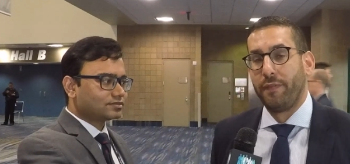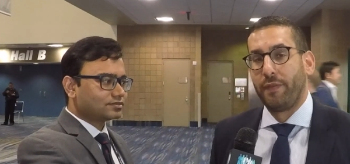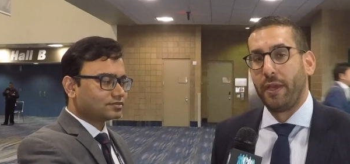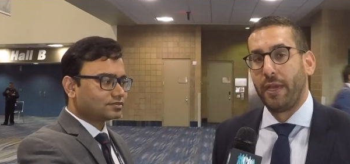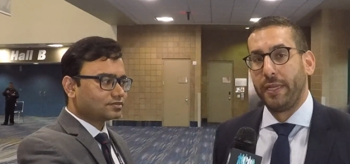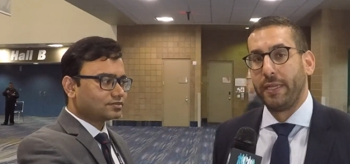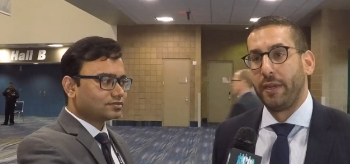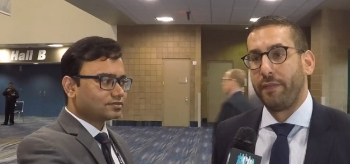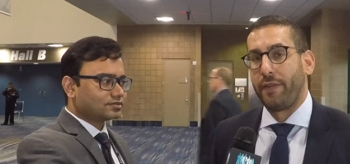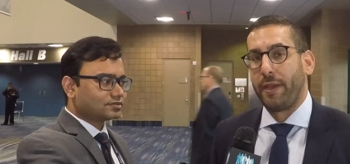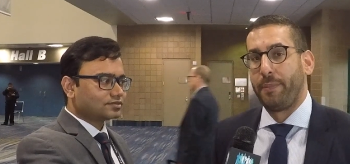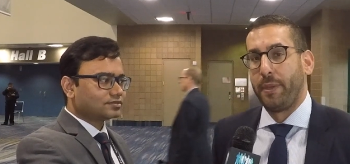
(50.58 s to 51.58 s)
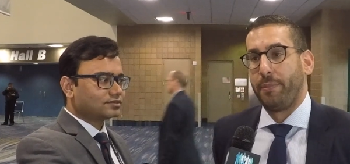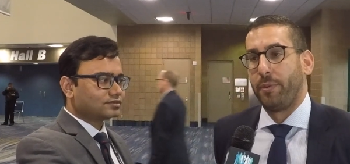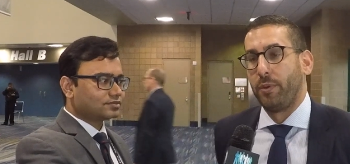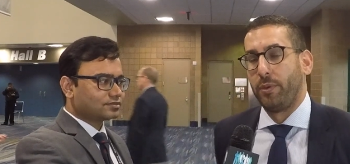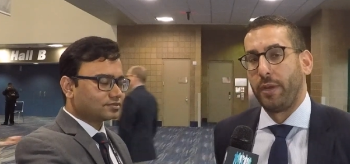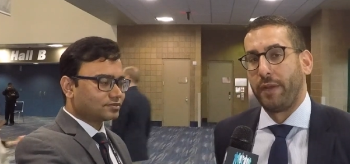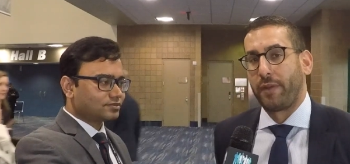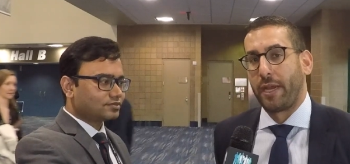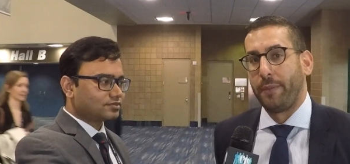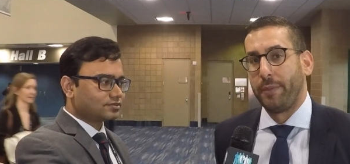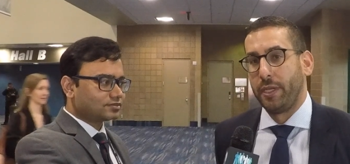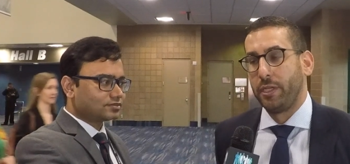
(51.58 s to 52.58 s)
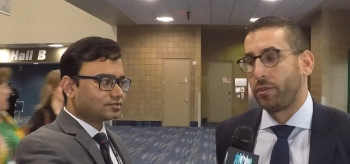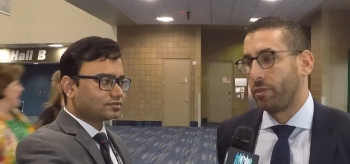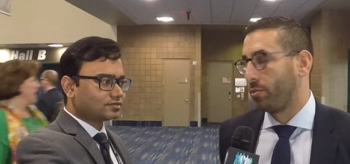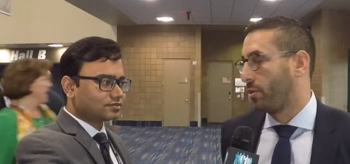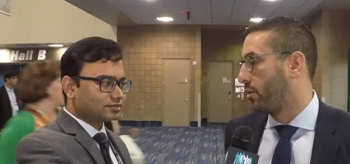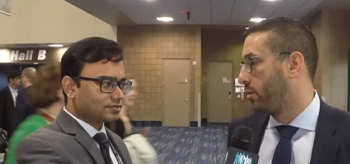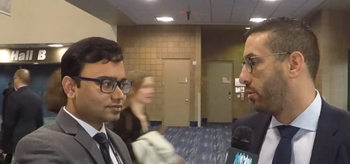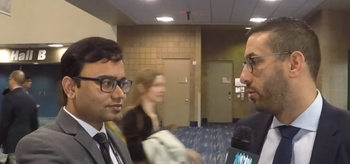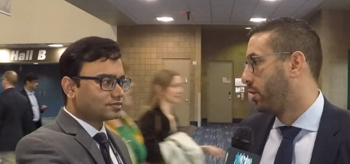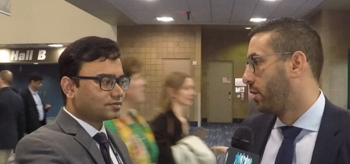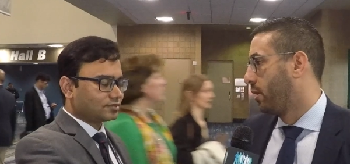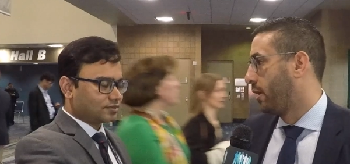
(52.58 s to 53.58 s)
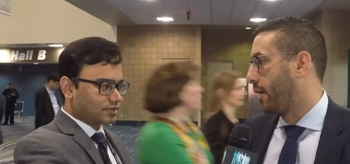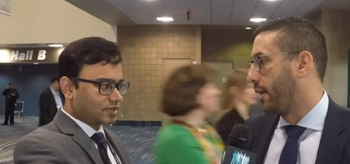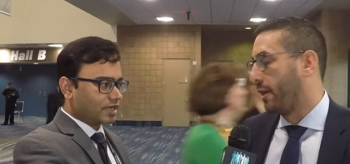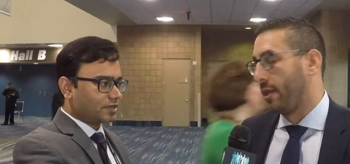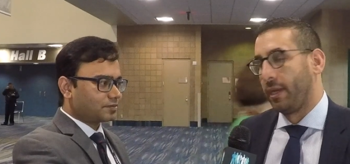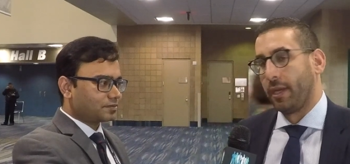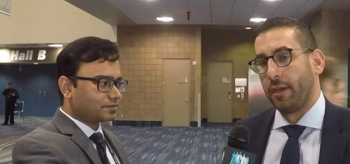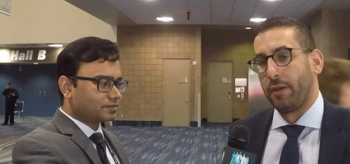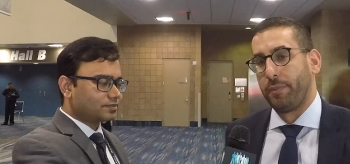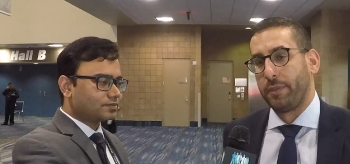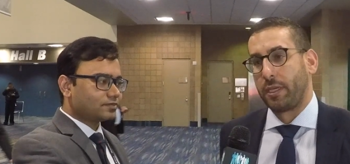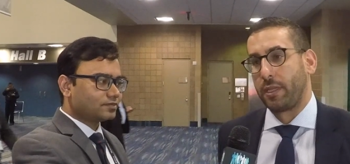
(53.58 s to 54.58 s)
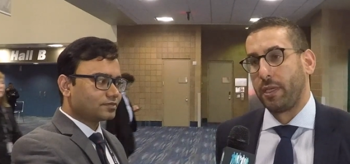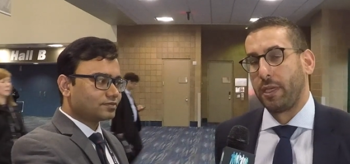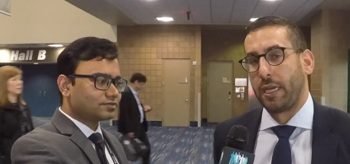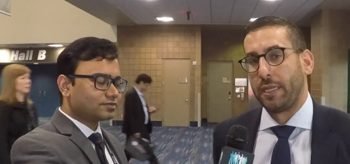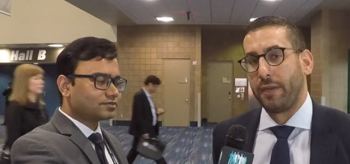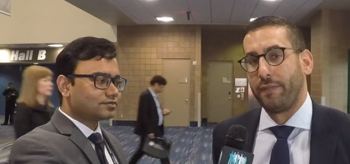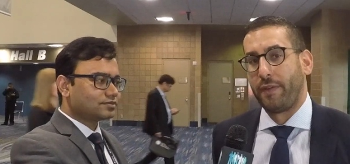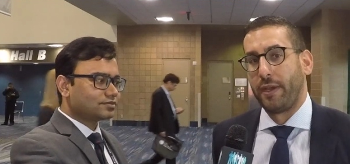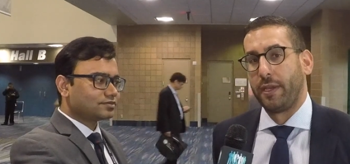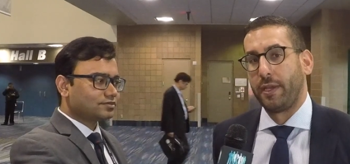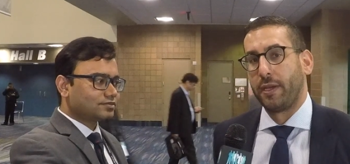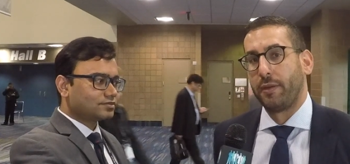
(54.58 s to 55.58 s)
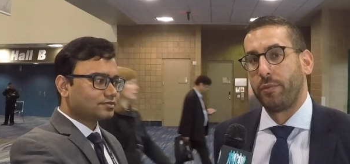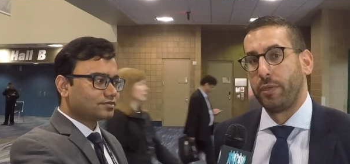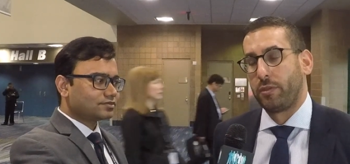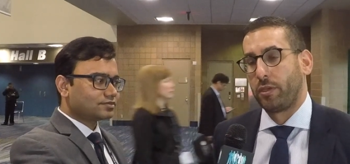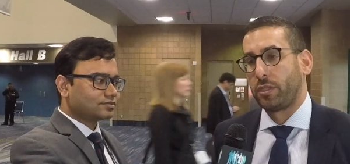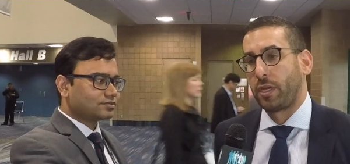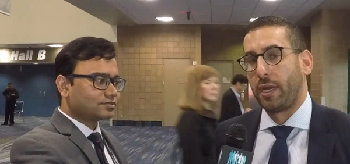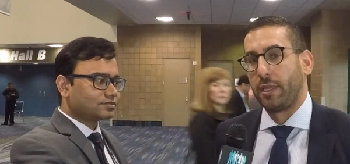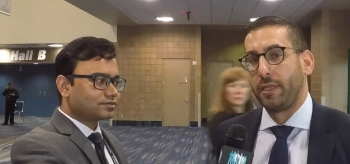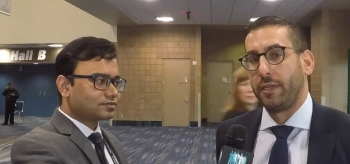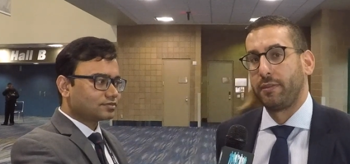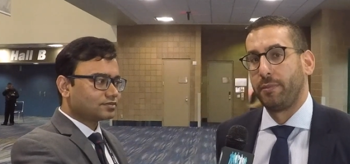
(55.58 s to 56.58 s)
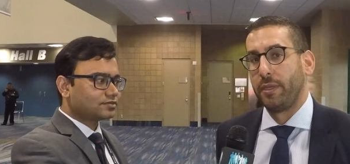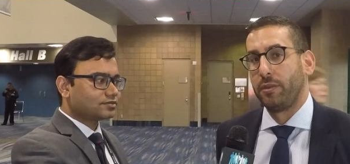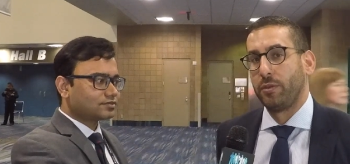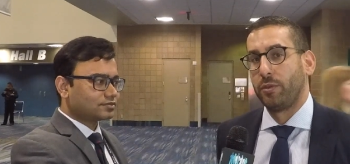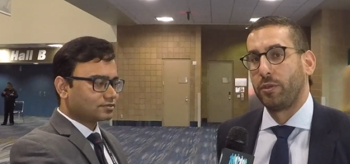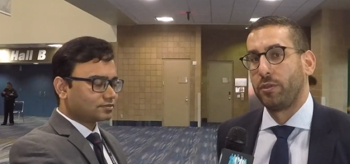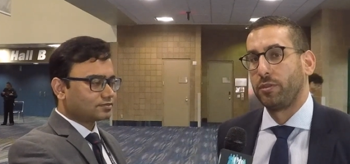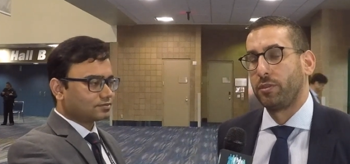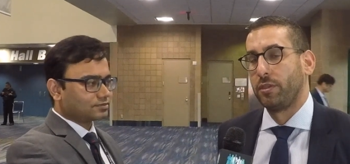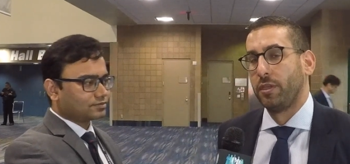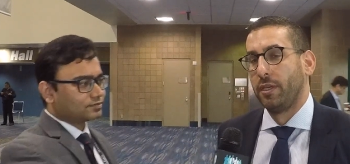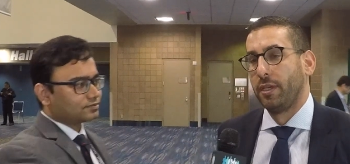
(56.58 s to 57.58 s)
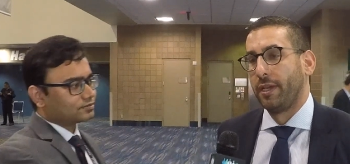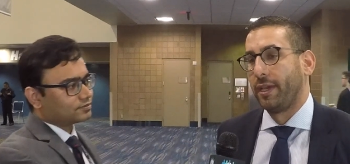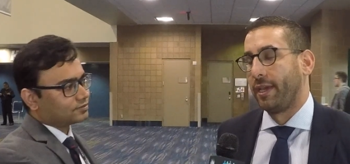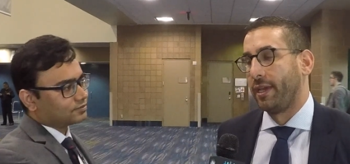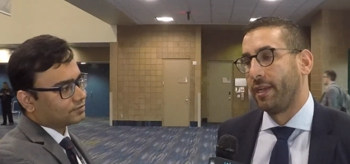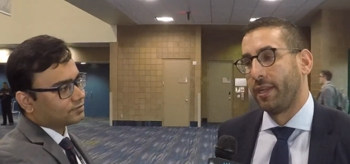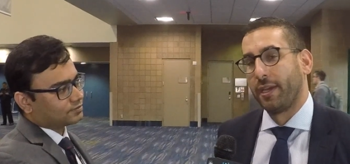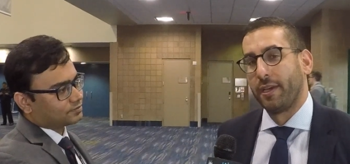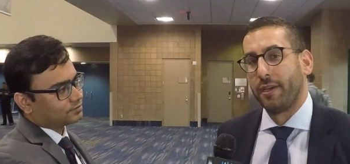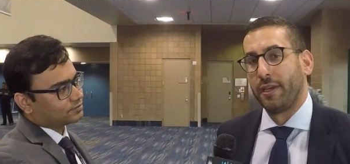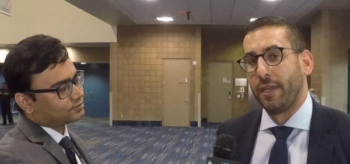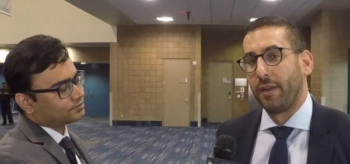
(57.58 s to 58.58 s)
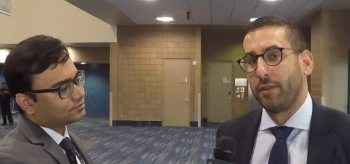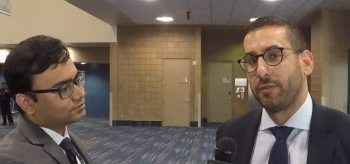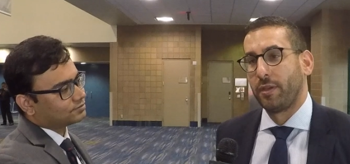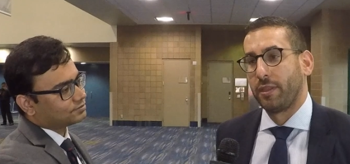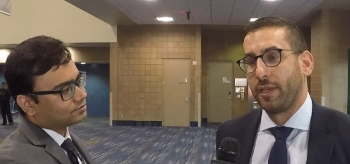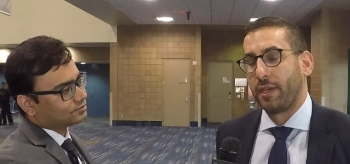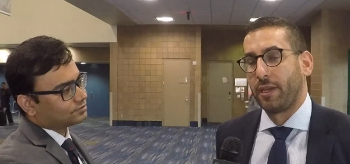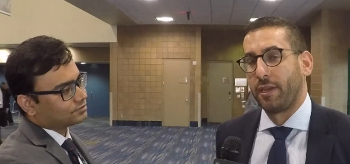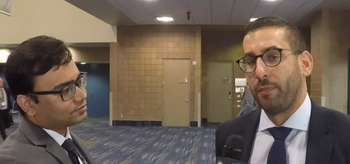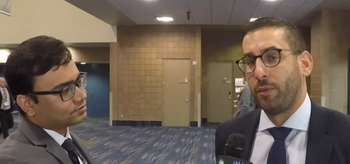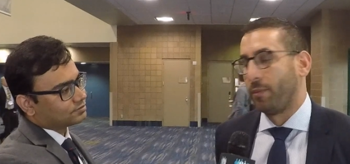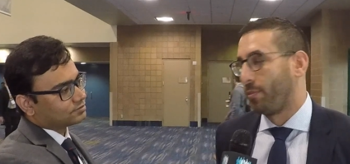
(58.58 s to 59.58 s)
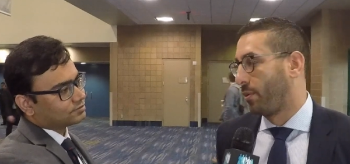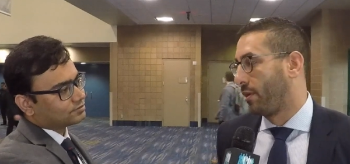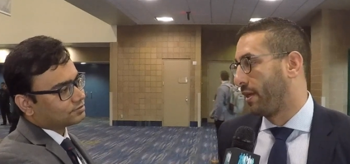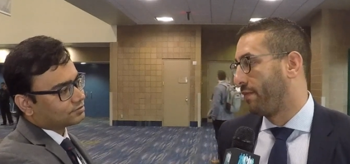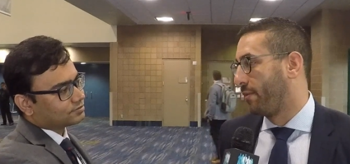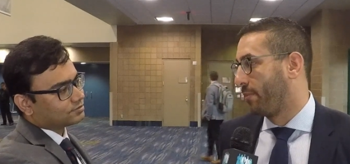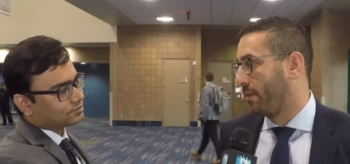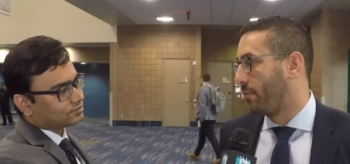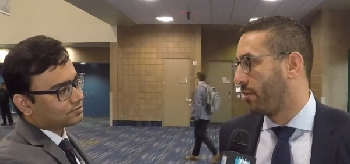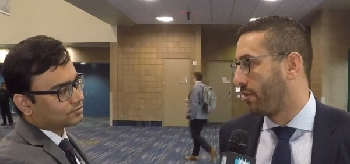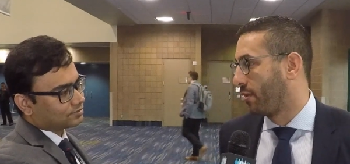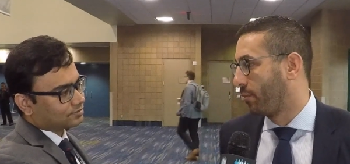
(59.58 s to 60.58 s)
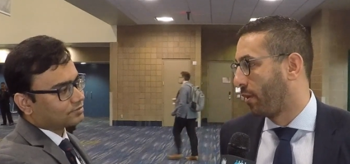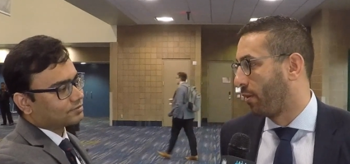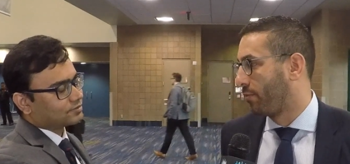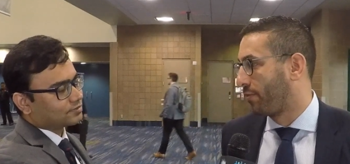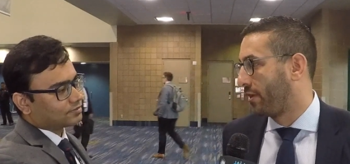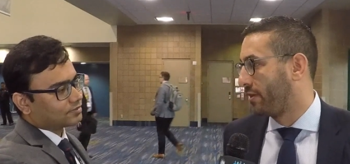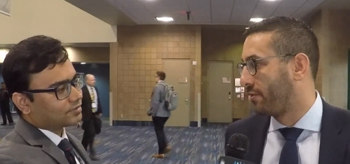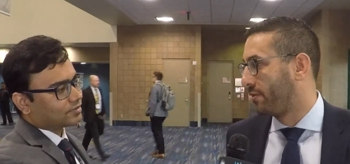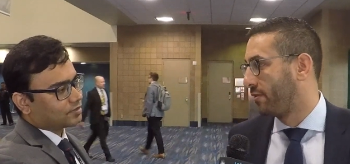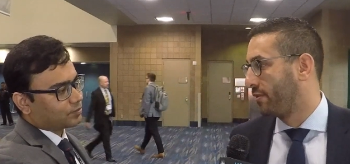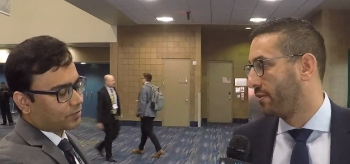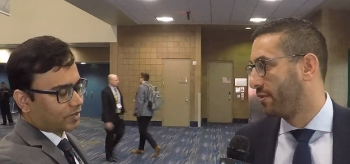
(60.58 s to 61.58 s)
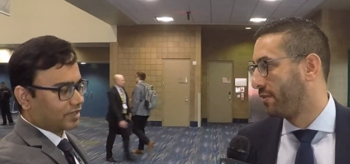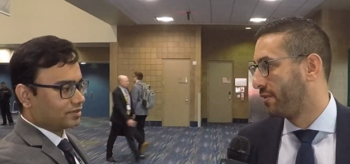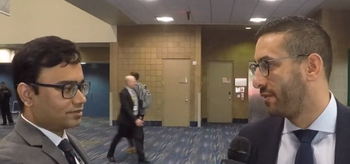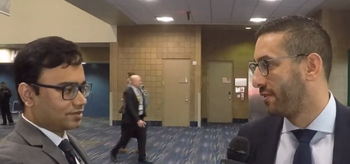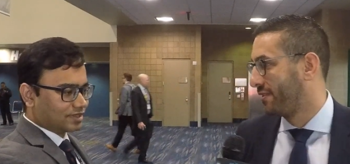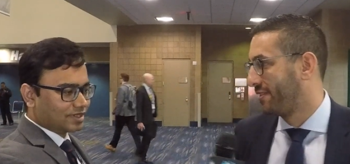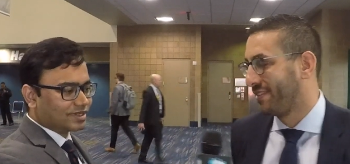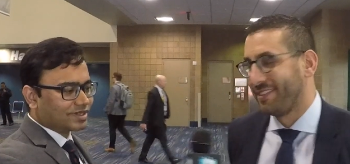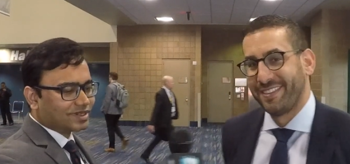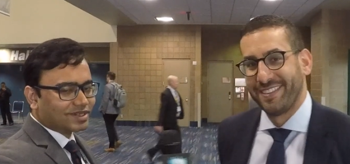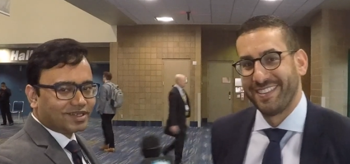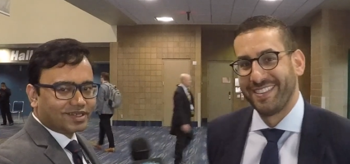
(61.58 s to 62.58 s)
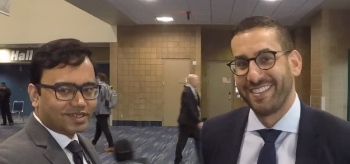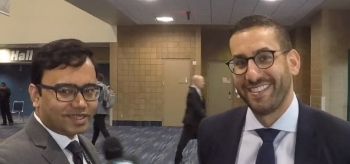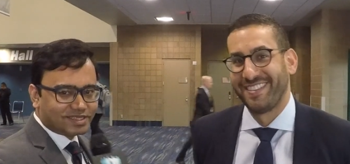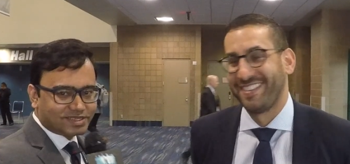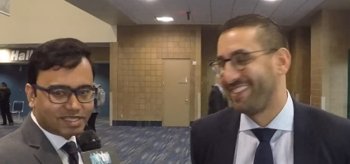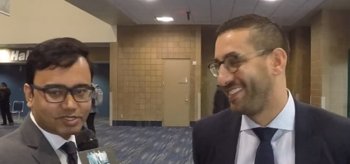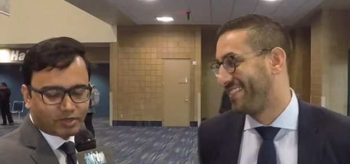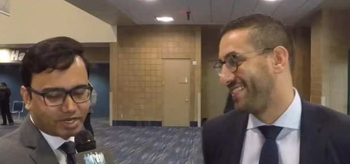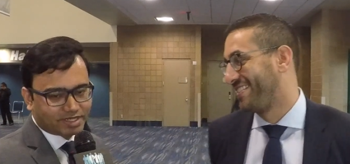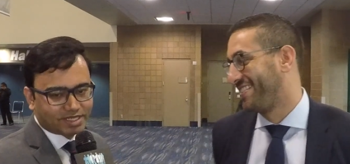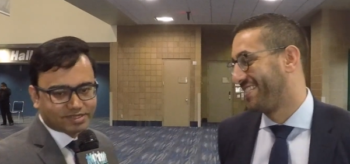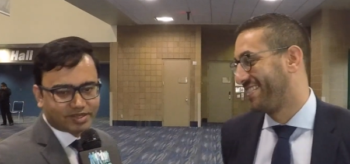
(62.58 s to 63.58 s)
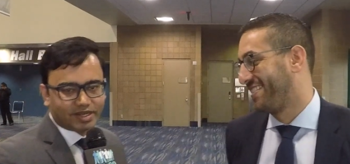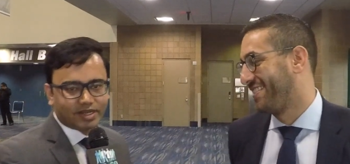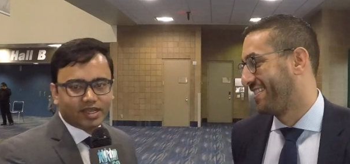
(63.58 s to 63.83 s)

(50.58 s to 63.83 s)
Speaker 1: identify people who have common interests with you, and uh, particularly identify uh, research colleagues, mentors, and and also I think more importantly even meet with, with old friends. Right.
Speaker 2: That's that's great. That's great.